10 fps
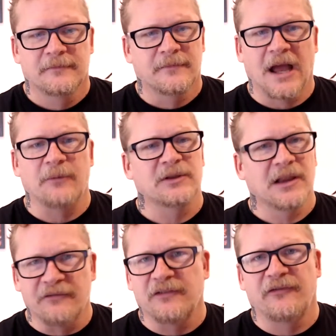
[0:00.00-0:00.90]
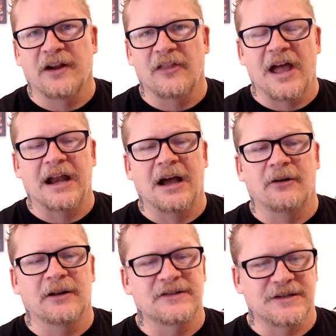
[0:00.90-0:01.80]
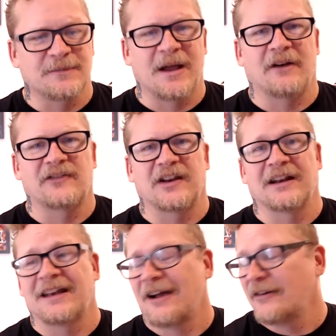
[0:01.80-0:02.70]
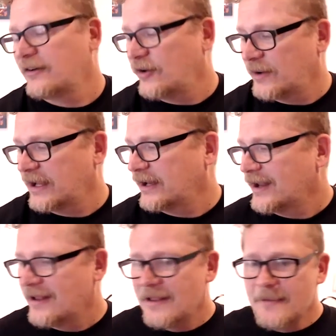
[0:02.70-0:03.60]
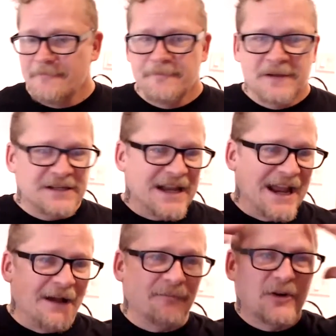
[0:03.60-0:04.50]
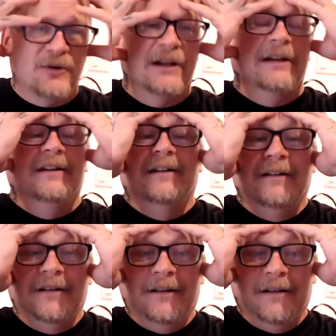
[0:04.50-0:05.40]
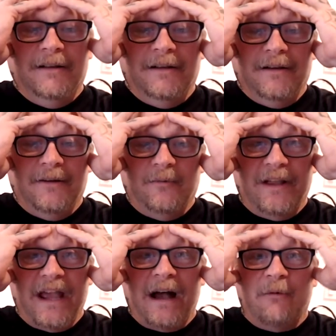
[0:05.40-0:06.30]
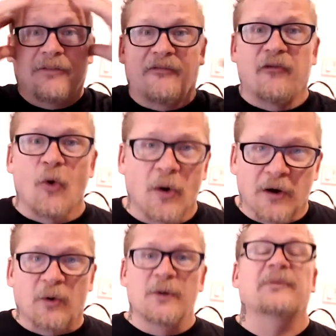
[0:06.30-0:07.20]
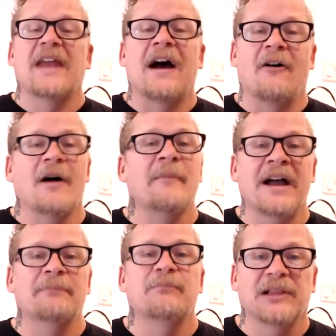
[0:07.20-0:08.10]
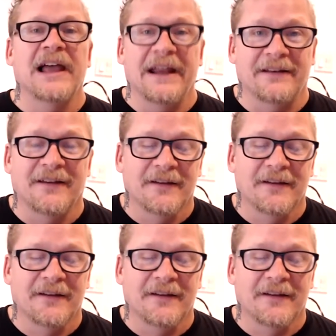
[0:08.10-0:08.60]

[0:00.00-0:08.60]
I would love to figure that out. It's just a matter of sitting down and doing it. Today I'm doing, well, yeah, with four groups now on my plate.